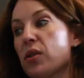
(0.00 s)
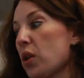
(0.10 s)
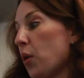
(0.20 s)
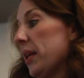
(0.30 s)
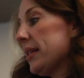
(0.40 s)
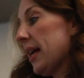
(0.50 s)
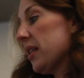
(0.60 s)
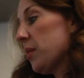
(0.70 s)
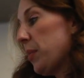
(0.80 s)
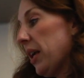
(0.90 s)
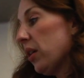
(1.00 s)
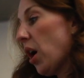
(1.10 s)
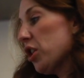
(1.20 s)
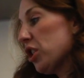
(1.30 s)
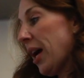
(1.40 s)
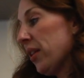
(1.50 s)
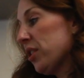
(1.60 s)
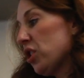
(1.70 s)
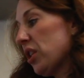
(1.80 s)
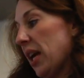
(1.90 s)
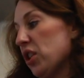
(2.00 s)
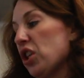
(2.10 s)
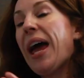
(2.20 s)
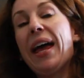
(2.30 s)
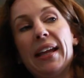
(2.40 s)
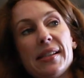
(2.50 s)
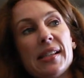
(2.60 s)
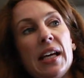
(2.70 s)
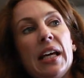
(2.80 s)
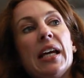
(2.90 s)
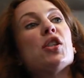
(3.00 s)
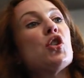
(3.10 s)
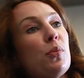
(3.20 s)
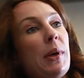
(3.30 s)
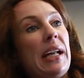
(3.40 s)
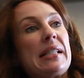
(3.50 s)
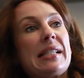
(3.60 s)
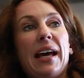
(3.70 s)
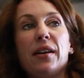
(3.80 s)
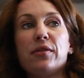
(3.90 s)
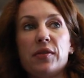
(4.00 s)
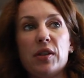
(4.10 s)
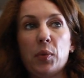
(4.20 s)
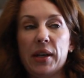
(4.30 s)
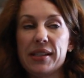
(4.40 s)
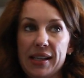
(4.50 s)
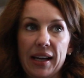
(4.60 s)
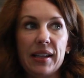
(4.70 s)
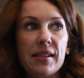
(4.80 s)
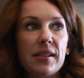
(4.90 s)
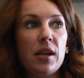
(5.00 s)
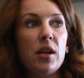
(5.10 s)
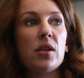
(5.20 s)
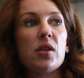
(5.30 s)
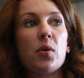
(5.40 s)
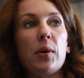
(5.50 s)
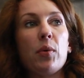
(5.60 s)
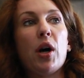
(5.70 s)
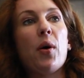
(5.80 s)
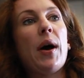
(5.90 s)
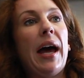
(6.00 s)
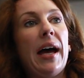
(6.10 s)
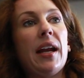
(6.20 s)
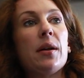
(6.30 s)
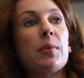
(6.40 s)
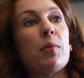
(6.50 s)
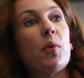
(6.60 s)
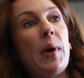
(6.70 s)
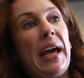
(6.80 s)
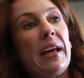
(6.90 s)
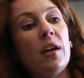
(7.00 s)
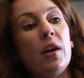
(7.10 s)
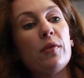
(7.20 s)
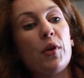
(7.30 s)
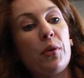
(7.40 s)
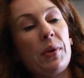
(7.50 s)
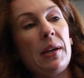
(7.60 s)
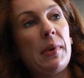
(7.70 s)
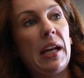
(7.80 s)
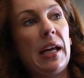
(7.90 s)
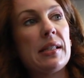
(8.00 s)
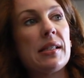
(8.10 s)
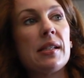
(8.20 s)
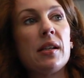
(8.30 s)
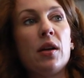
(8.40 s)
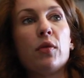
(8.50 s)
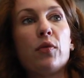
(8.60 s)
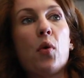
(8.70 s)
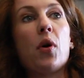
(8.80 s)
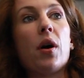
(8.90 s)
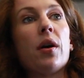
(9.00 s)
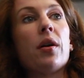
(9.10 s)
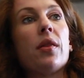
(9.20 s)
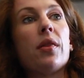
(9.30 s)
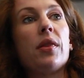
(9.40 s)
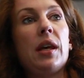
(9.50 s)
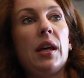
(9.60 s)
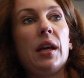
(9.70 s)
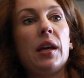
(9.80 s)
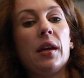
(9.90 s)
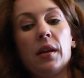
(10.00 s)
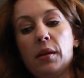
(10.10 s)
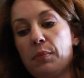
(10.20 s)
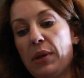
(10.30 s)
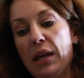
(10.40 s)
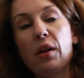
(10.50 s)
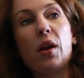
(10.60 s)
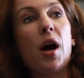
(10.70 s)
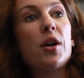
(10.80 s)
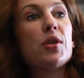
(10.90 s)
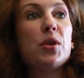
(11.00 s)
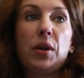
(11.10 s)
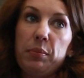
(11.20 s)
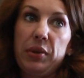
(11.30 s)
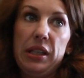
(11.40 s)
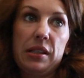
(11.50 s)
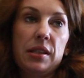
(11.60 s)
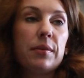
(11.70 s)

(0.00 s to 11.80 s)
So it says PLR challenge stage ends in 2 minutes and 51 seconds. So we will go ahead and we will wait for 3 minutes for the PLR to complete.